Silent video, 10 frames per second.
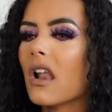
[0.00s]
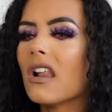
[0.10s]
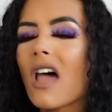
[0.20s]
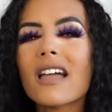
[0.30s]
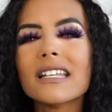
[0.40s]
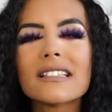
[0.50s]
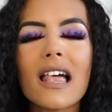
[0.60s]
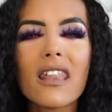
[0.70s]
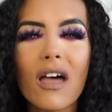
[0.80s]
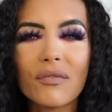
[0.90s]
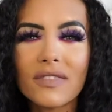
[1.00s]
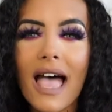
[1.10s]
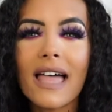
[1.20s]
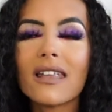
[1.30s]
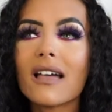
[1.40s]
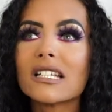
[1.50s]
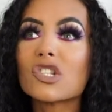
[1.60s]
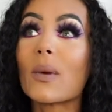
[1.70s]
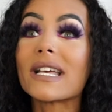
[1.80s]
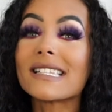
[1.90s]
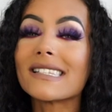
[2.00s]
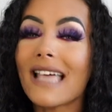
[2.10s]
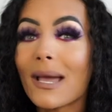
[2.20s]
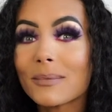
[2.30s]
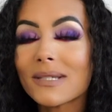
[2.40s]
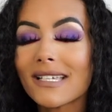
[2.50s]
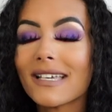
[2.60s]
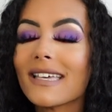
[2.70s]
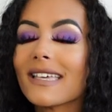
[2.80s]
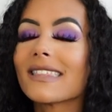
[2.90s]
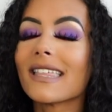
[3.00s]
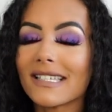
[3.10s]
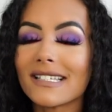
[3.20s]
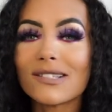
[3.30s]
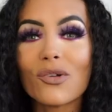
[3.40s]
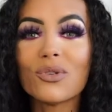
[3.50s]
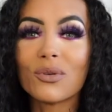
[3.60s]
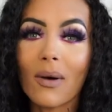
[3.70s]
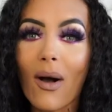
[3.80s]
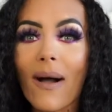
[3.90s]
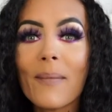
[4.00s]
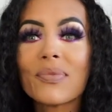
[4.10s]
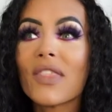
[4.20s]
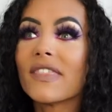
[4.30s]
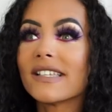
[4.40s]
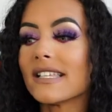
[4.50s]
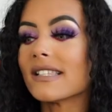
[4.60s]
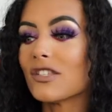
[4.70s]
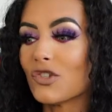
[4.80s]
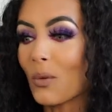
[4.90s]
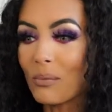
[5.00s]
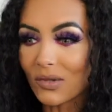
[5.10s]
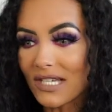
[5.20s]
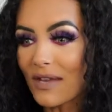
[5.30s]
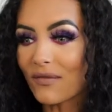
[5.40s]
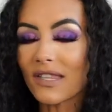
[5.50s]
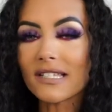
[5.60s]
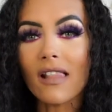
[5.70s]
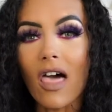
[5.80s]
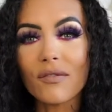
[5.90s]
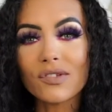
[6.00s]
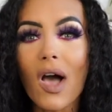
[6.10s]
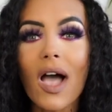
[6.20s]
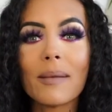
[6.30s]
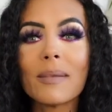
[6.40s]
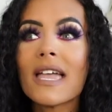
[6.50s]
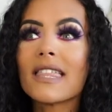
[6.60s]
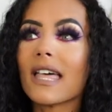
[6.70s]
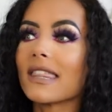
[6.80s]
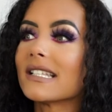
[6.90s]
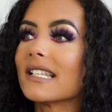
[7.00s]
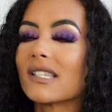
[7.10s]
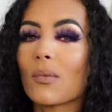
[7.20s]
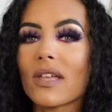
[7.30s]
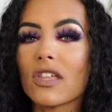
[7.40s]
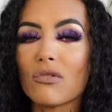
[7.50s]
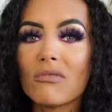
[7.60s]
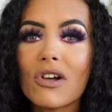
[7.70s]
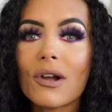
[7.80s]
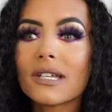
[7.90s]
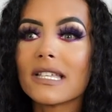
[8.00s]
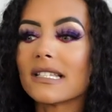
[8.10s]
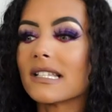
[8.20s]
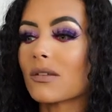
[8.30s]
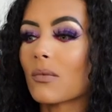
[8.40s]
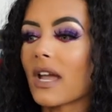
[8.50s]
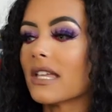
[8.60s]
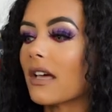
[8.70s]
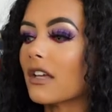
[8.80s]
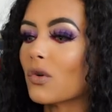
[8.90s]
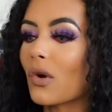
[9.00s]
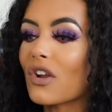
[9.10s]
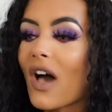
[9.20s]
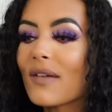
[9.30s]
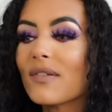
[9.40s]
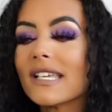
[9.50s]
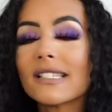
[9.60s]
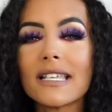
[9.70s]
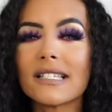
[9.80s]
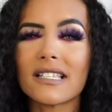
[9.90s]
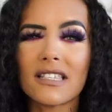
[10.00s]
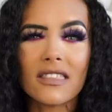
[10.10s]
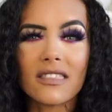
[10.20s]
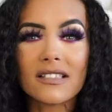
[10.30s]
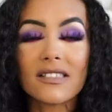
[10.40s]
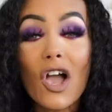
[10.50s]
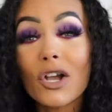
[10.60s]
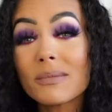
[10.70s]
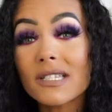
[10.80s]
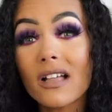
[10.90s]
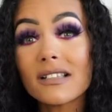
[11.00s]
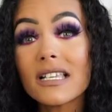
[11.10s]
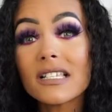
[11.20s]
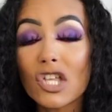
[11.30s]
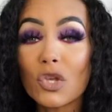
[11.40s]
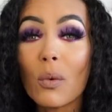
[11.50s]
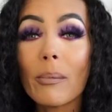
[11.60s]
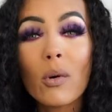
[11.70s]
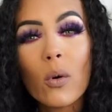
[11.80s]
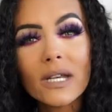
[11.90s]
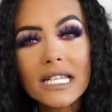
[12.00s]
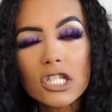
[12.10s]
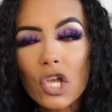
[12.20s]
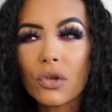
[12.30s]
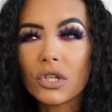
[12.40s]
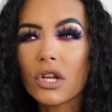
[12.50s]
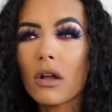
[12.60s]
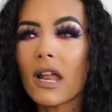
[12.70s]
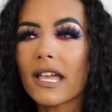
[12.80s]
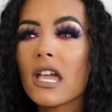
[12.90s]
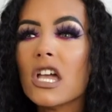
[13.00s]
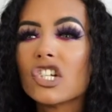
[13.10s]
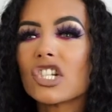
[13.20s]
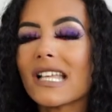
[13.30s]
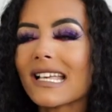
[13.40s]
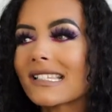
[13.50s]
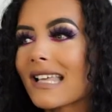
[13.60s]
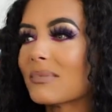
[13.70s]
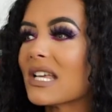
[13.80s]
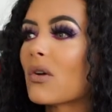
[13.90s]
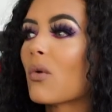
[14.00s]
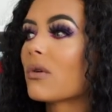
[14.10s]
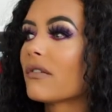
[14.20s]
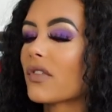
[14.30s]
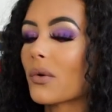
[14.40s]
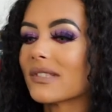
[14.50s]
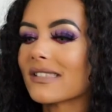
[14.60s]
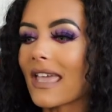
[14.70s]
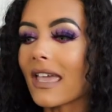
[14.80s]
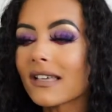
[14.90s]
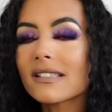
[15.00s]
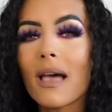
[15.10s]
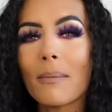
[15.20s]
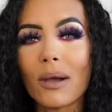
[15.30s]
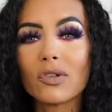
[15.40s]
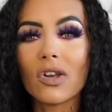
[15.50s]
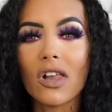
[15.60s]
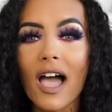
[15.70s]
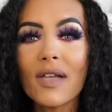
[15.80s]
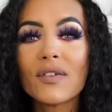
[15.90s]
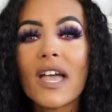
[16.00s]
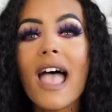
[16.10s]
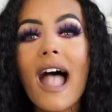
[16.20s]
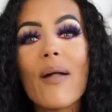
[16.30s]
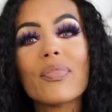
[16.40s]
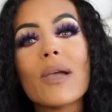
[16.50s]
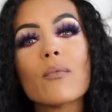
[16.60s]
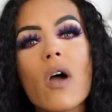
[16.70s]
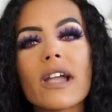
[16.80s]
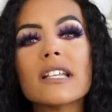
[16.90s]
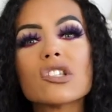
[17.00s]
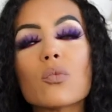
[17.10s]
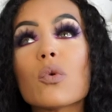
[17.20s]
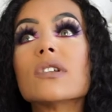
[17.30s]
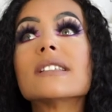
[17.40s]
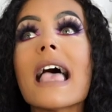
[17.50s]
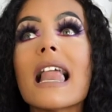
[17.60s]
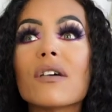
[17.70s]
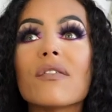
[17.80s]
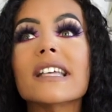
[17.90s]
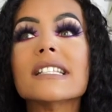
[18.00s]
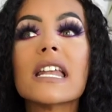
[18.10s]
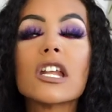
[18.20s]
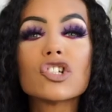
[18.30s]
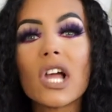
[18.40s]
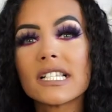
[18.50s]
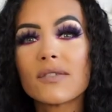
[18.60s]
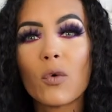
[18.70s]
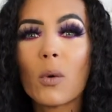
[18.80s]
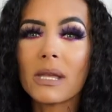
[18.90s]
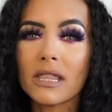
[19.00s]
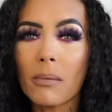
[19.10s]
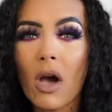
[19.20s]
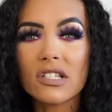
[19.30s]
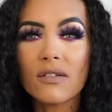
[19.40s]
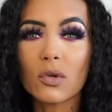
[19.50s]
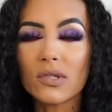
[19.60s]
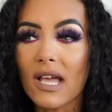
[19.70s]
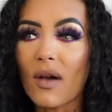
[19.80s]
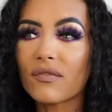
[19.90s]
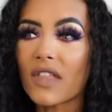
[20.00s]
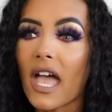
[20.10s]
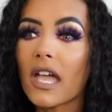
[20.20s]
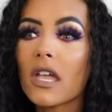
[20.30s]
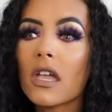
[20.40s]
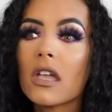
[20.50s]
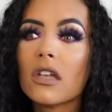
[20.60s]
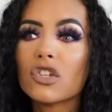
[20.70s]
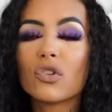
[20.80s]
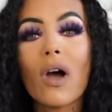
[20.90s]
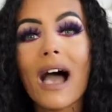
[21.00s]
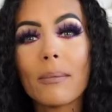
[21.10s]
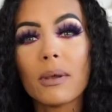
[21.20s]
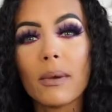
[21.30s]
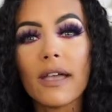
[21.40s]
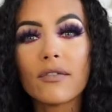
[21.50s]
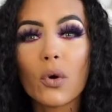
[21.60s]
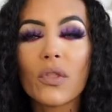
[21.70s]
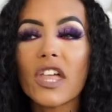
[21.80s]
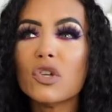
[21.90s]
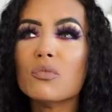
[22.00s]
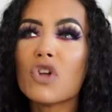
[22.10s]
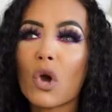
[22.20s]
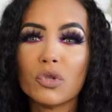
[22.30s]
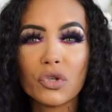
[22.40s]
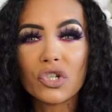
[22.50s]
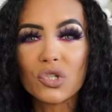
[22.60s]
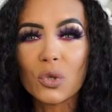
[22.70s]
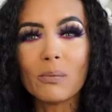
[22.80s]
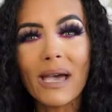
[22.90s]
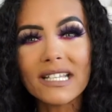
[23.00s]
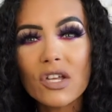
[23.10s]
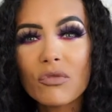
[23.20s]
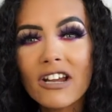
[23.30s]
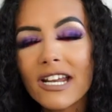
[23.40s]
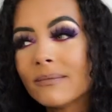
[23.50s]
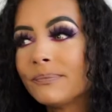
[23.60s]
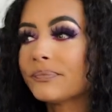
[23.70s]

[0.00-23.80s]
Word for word: learning to love that and learning to accept that this is who you are, that this is your body for this lifetime, that this is the way that you look, this is the way that your life is, these are the circumstances that you were born into, you know, like just accepting all of those things about your life and then working towards elevating and transforming the parts of yourself that you're not happy with or that you know you could do better in